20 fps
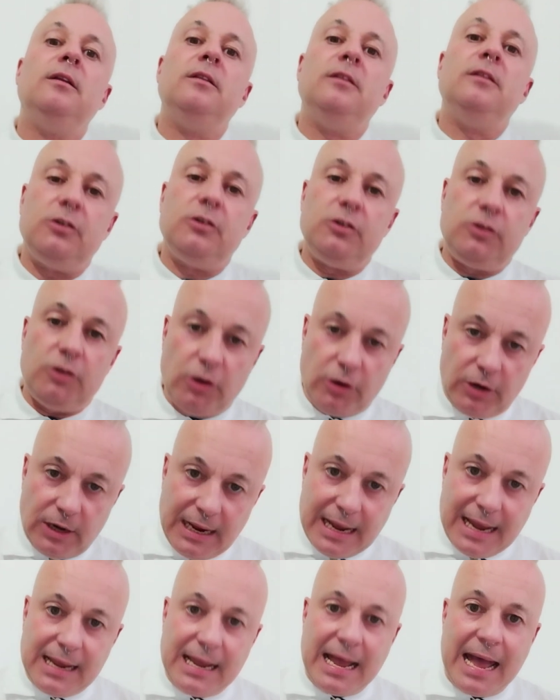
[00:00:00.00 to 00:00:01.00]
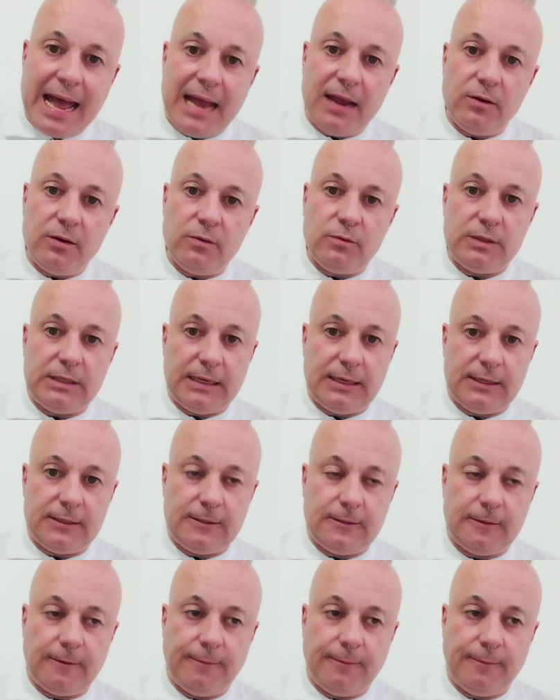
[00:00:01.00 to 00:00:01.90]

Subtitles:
the couturier houses.